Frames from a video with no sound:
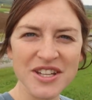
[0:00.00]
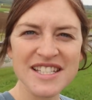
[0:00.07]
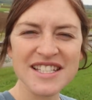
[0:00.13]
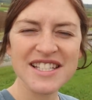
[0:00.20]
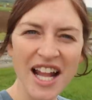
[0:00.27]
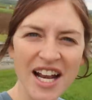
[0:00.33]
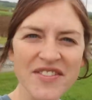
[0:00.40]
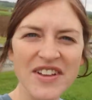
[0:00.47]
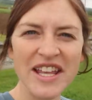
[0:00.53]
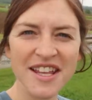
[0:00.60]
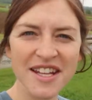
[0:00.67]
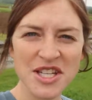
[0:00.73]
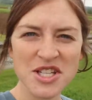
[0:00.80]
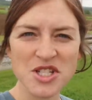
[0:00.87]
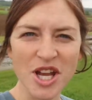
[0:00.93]
This is kind of a
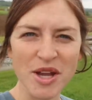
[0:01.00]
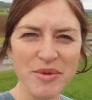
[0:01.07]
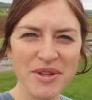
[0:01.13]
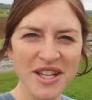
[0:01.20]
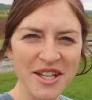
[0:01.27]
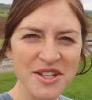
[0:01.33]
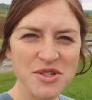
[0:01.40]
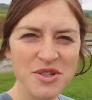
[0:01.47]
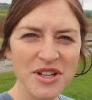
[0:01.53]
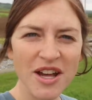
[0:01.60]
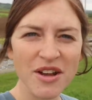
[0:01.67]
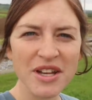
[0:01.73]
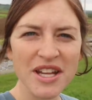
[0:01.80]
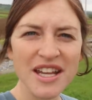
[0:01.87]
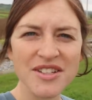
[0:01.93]
hidden gem in Lancaster
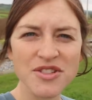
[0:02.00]
County.